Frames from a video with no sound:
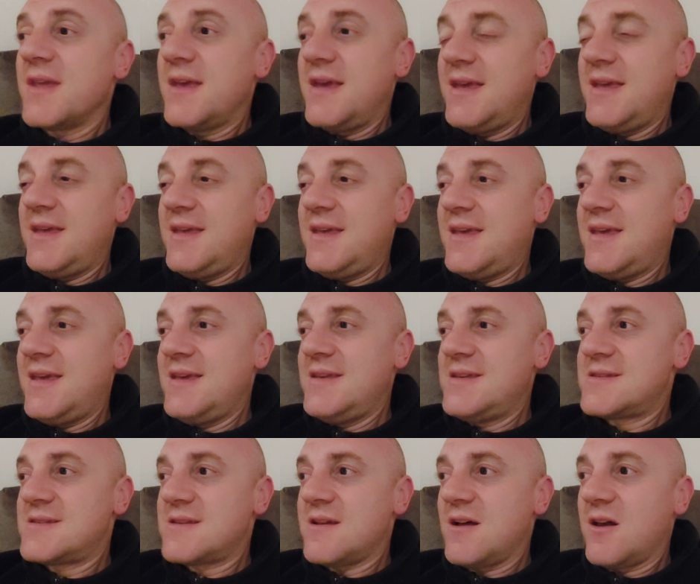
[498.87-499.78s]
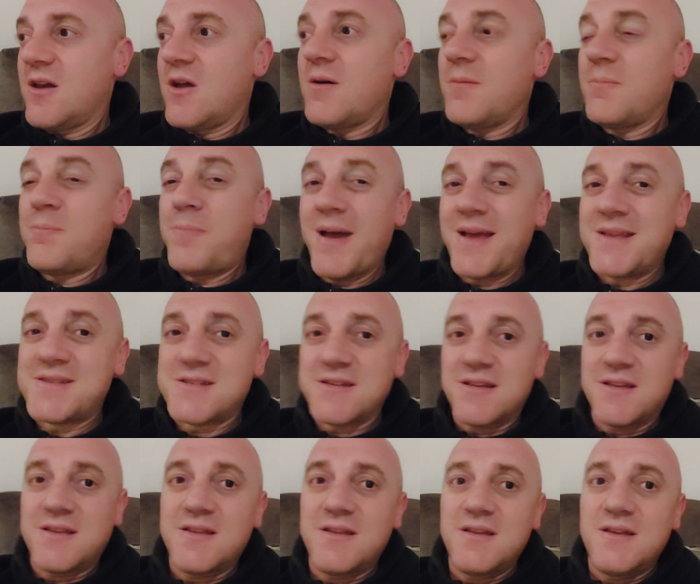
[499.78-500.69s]
He's a lot
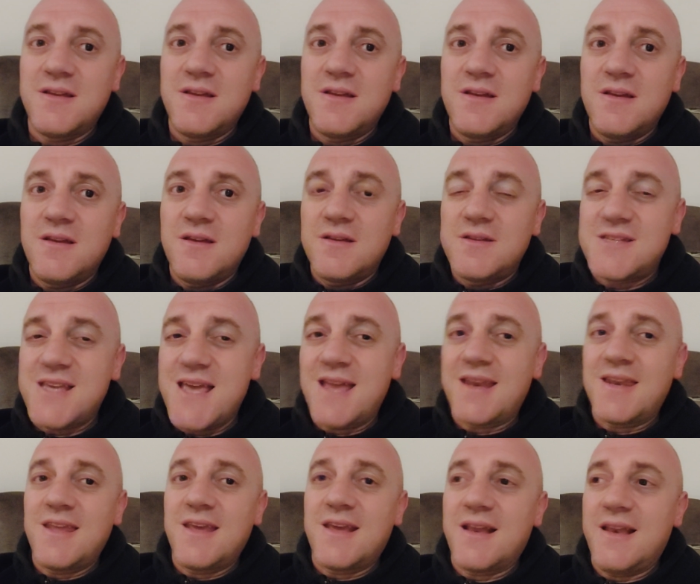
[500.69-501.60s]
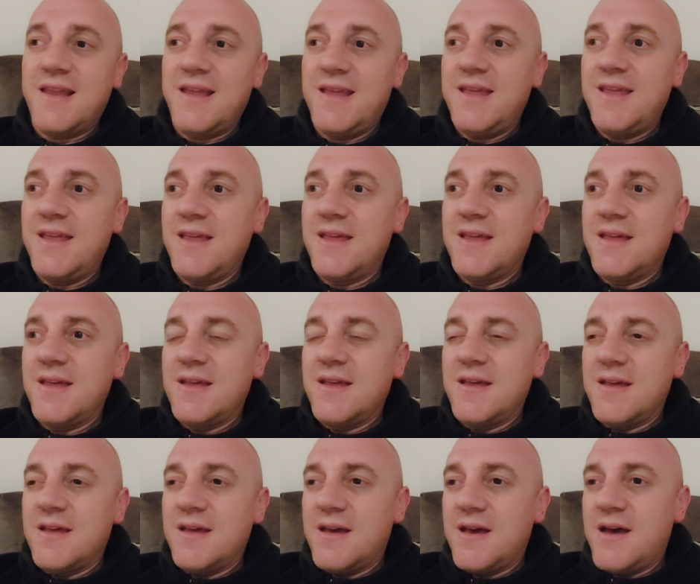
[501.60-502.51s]
better technically,
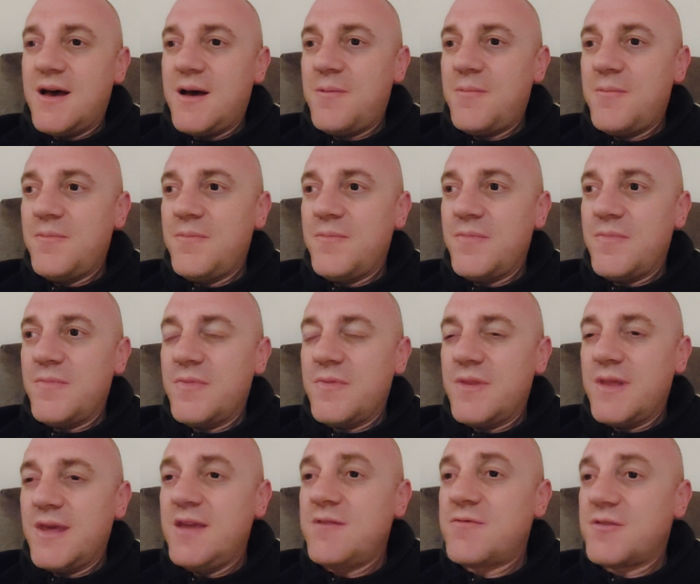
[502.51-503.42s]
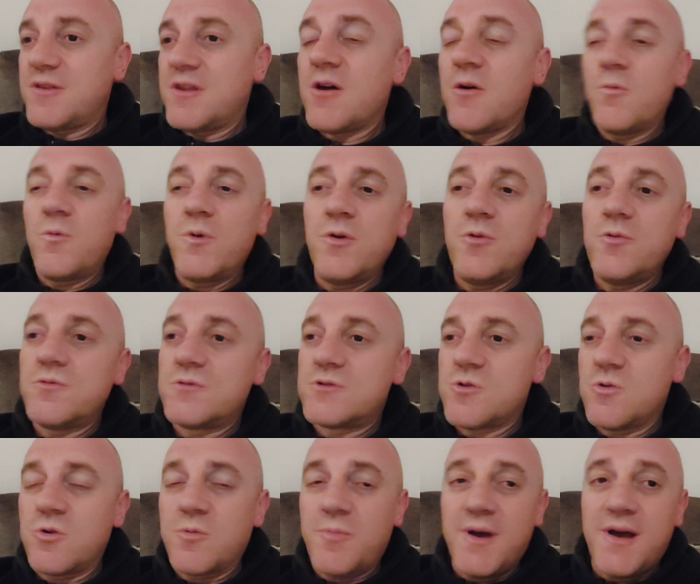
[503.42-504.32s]
even though we all
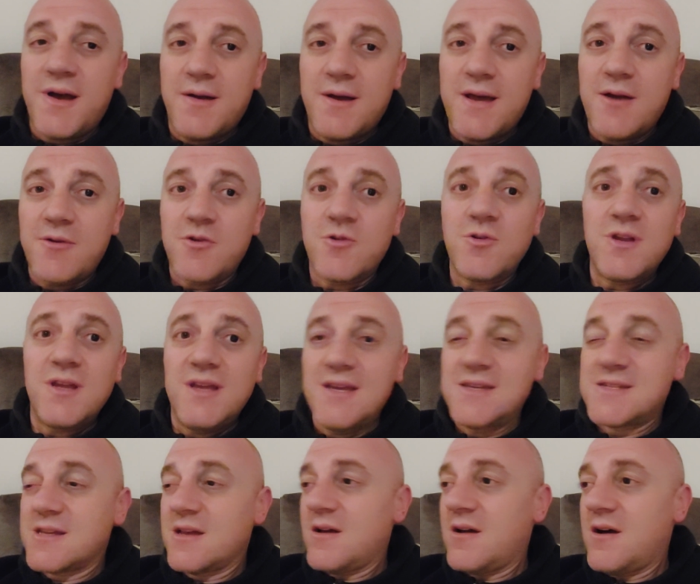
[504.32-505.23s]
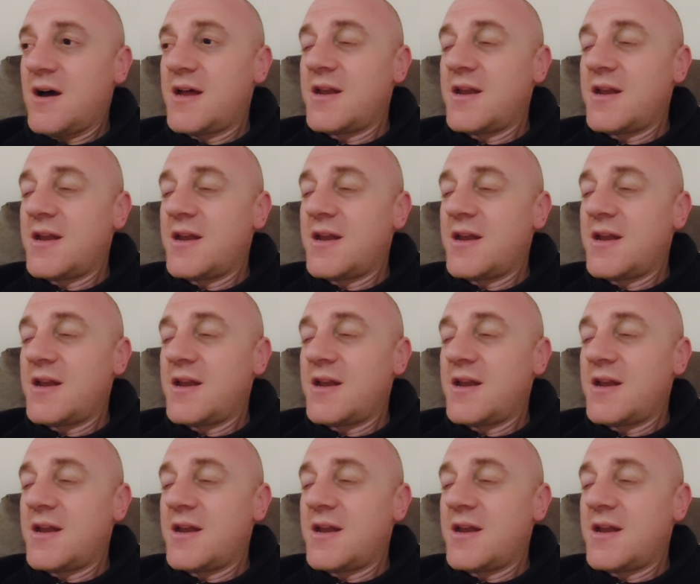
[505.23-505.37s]
talk about how good he is.